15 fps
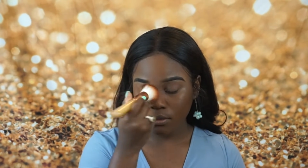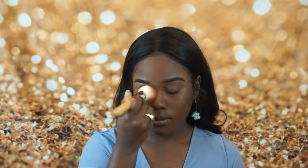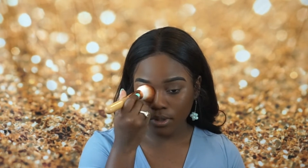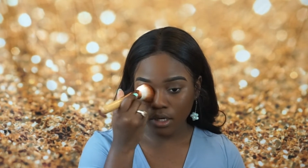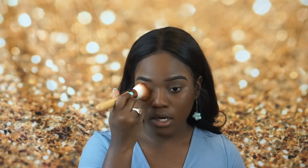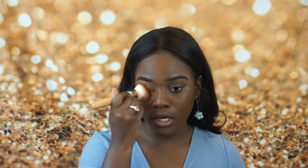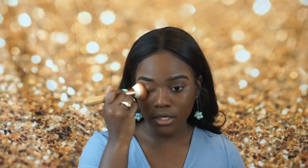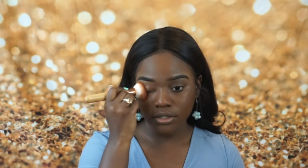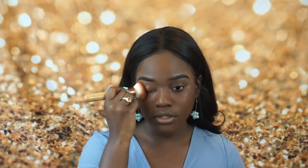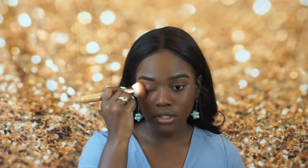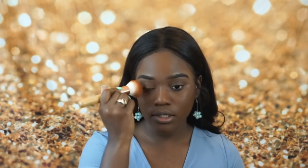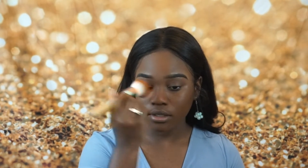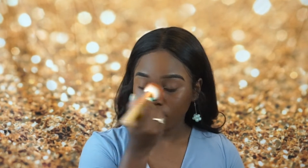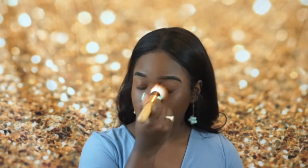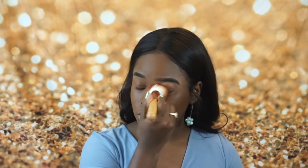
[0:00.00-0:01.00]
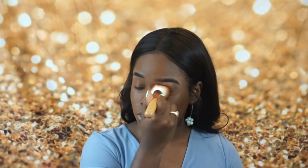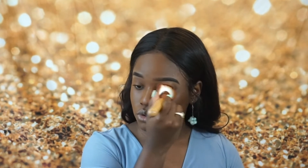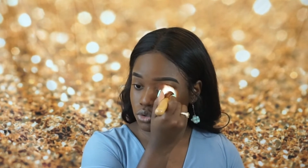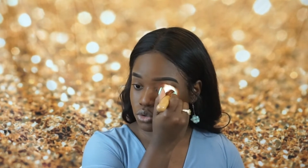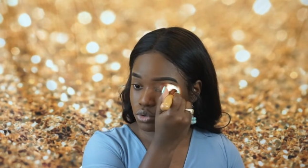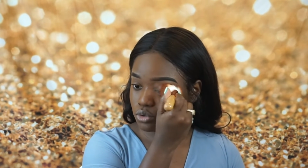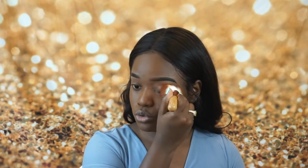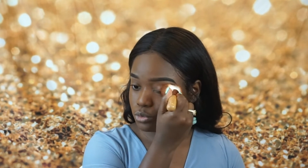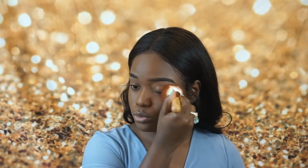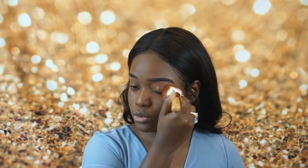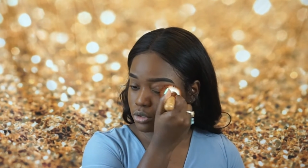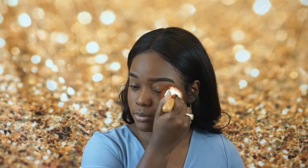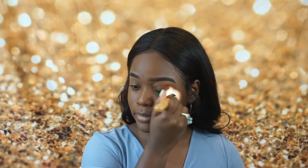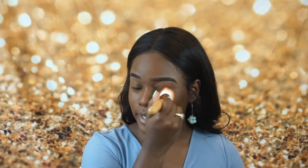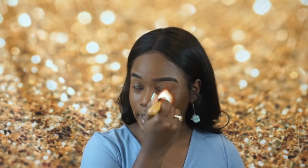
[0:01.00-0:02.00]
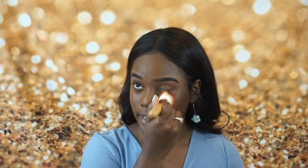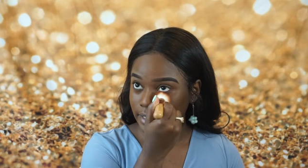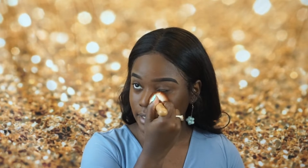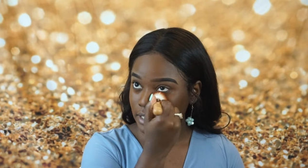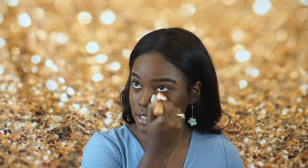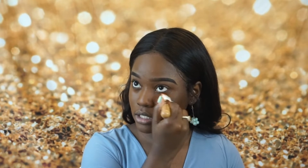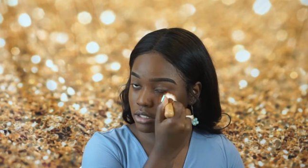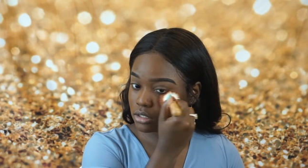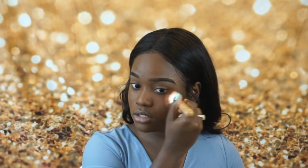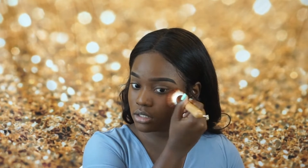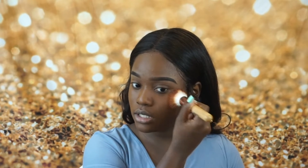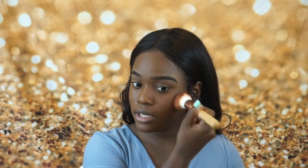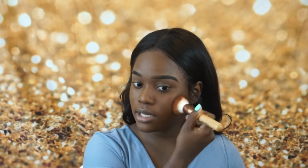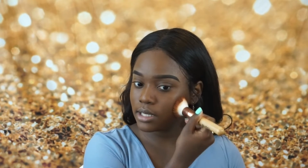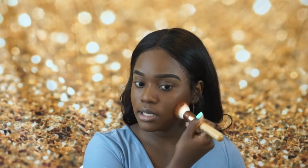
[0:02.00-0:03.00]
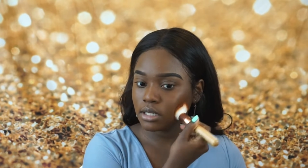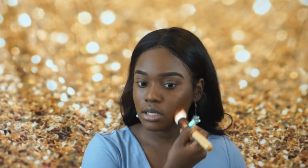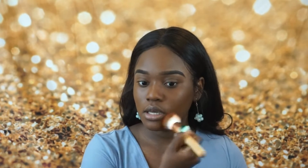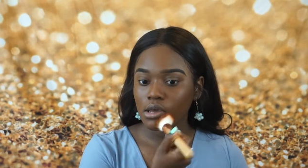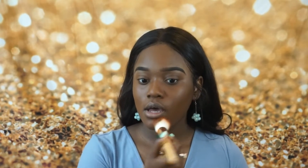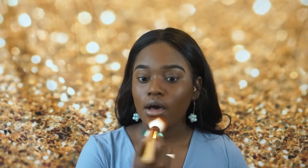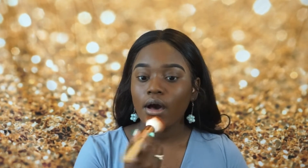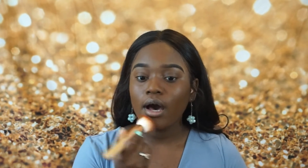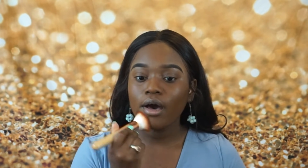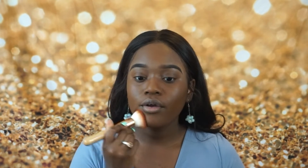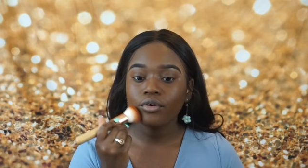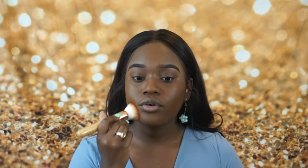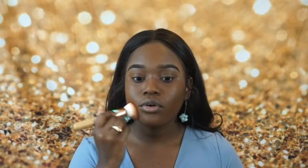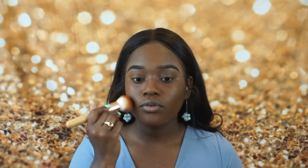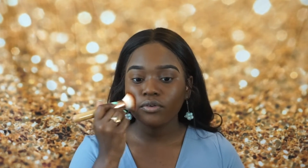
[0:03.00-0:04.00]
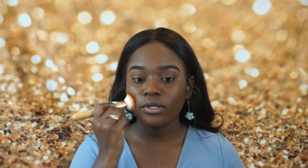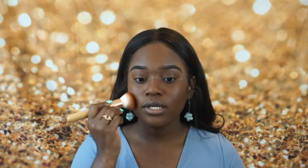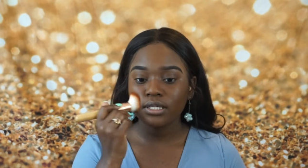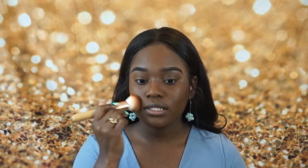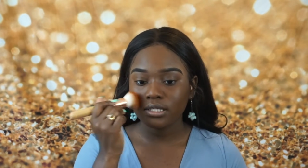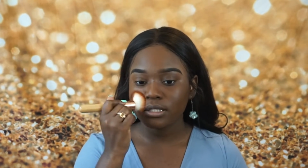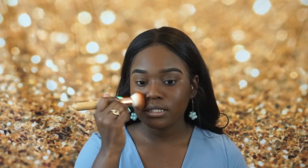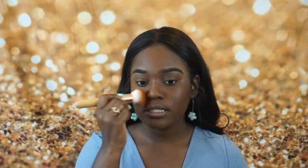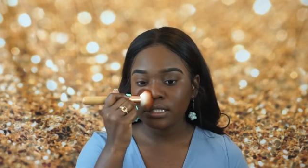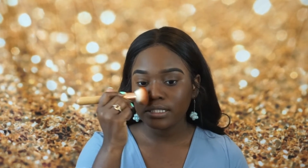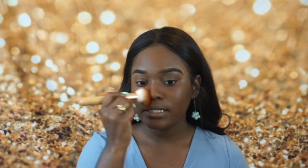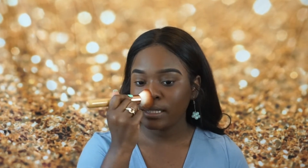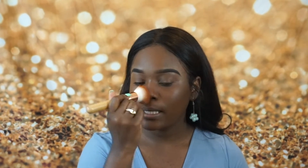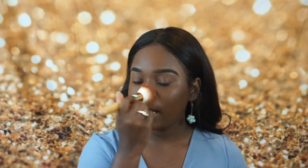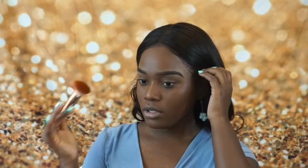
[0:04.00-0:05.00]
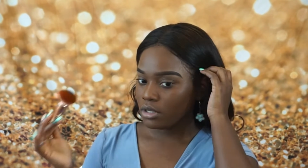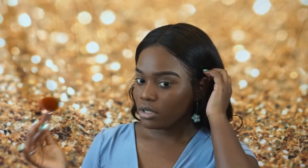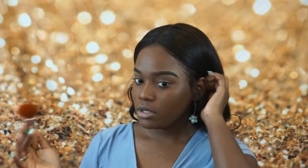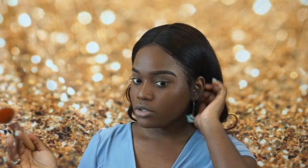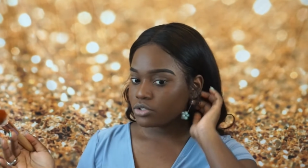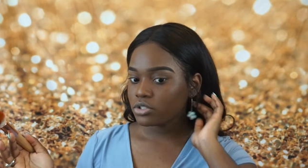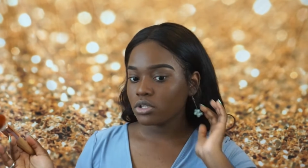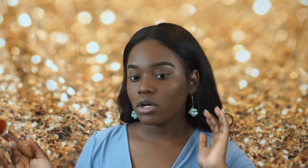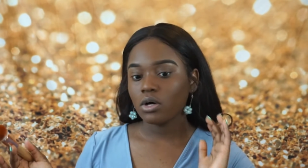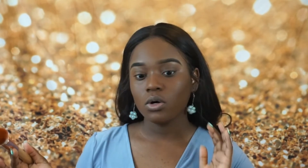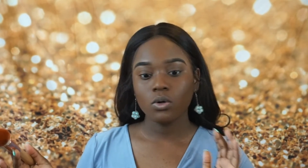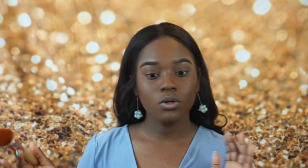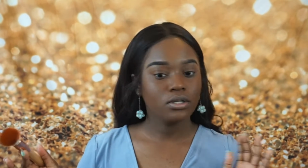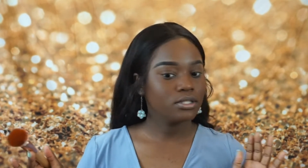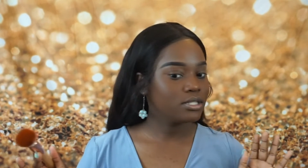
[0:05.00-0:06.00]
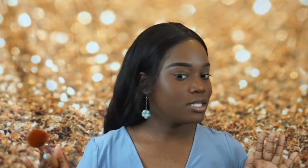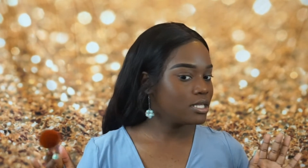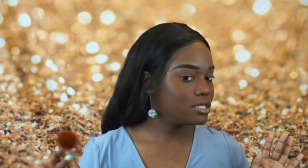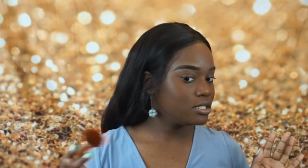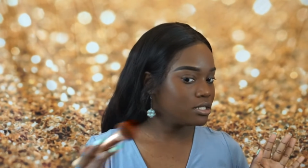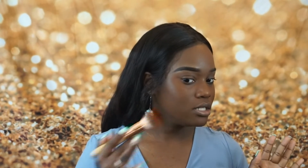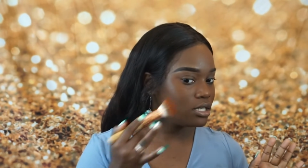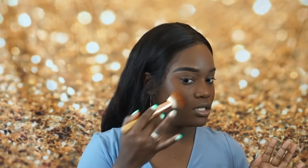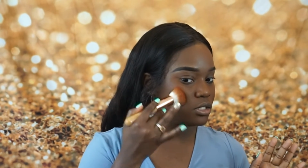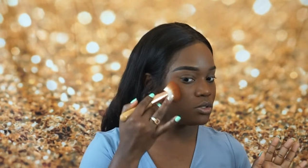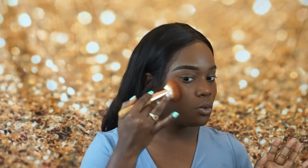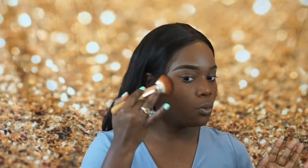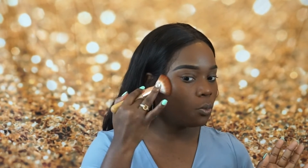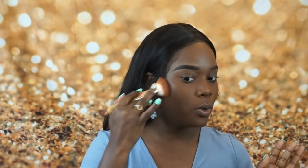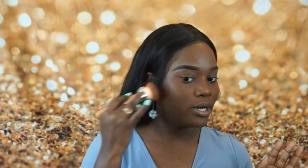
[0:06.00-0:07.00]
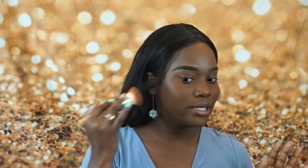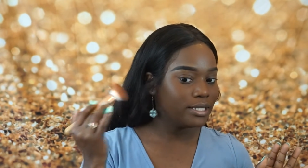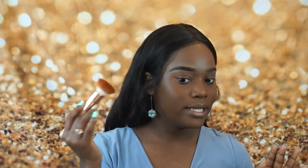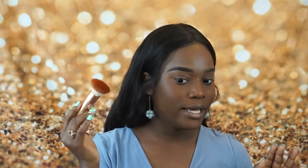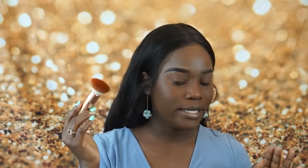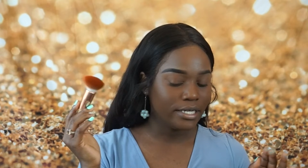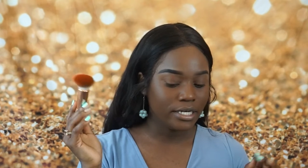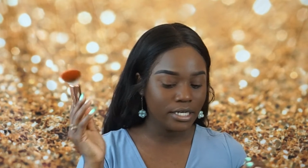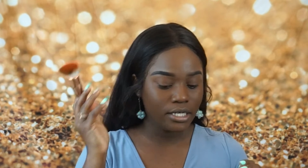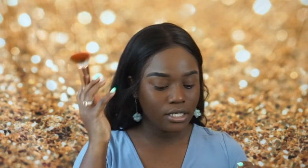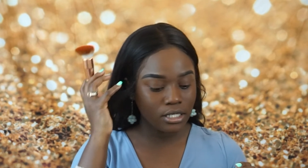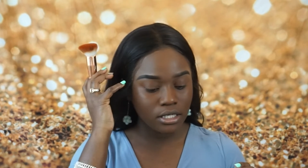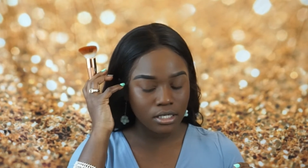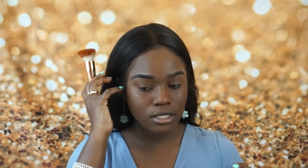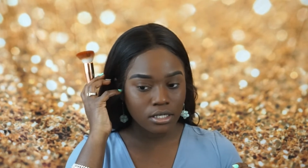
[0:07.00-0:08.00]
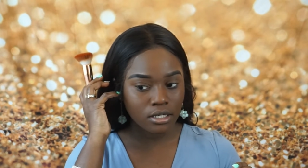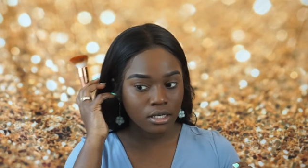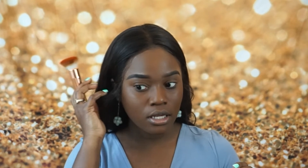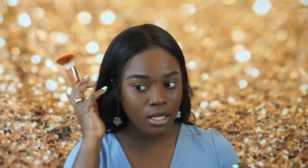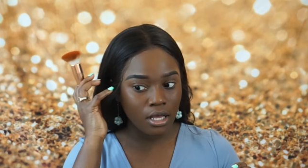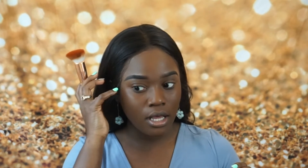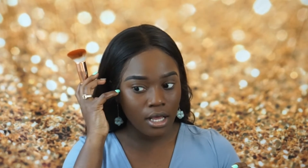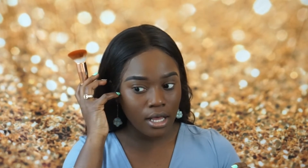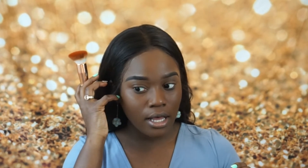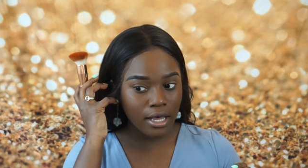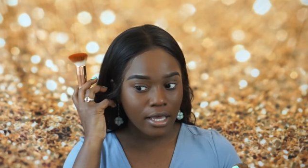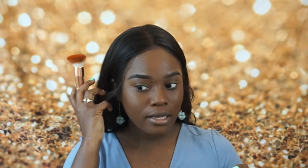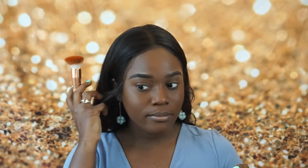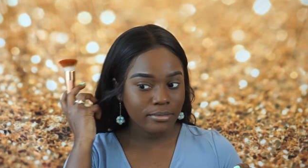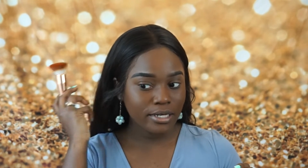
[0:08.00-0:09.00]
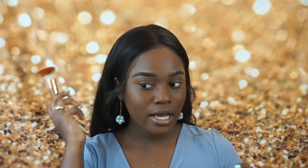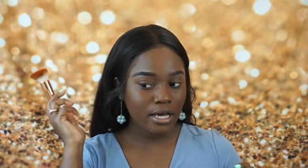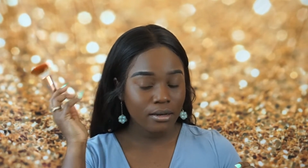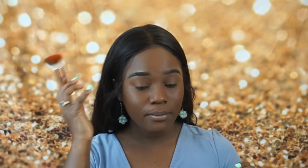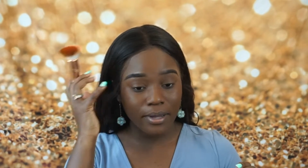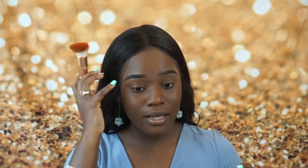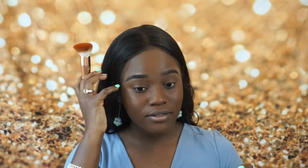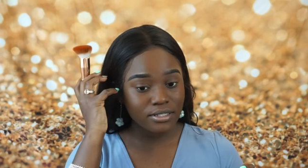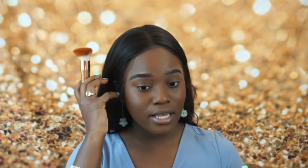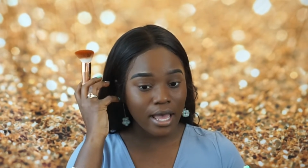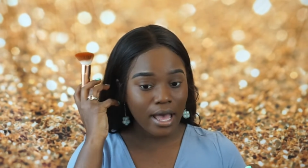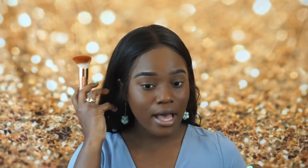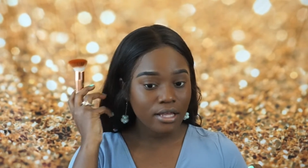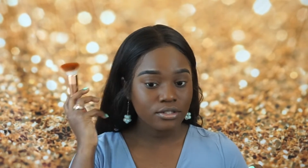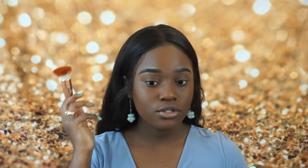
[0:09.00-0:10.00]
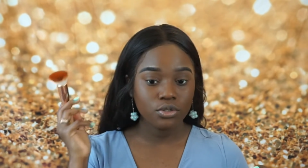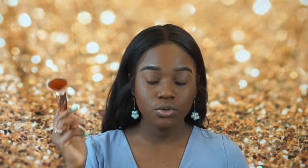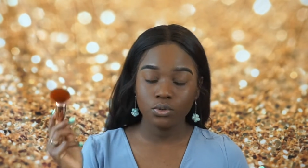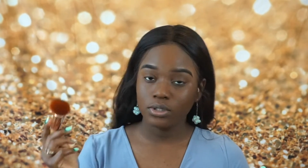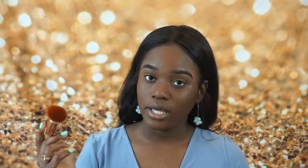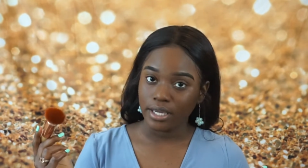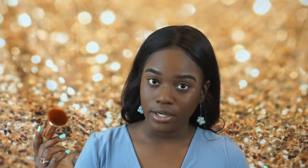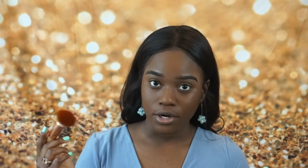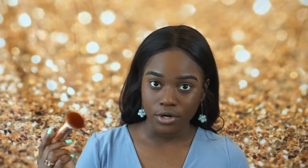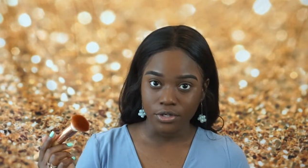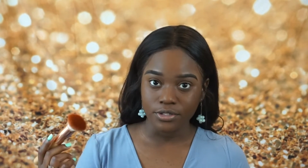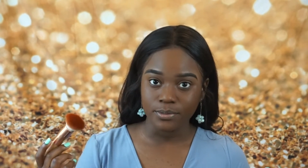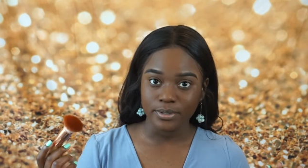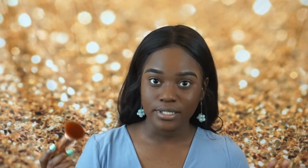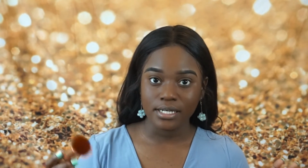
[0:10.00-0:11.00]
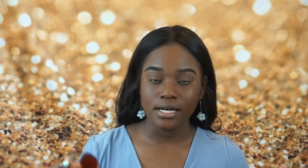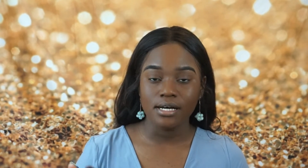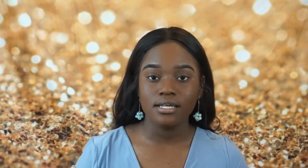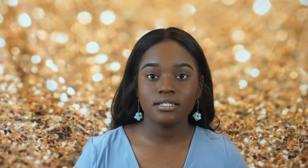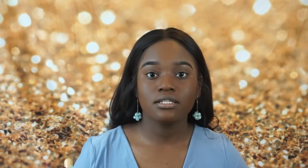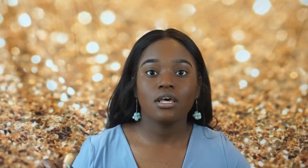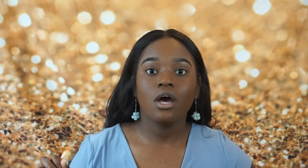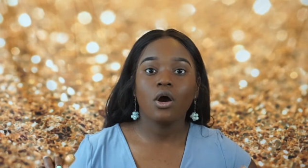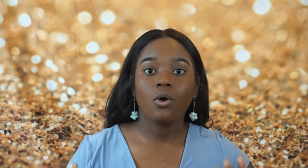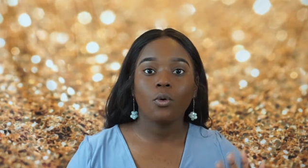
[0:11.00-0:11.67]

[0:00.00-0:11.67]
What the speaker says: My eyes are like super baggy today. I don't know if you guys can see that. So this is one layer. I'm not about to add 2 layers because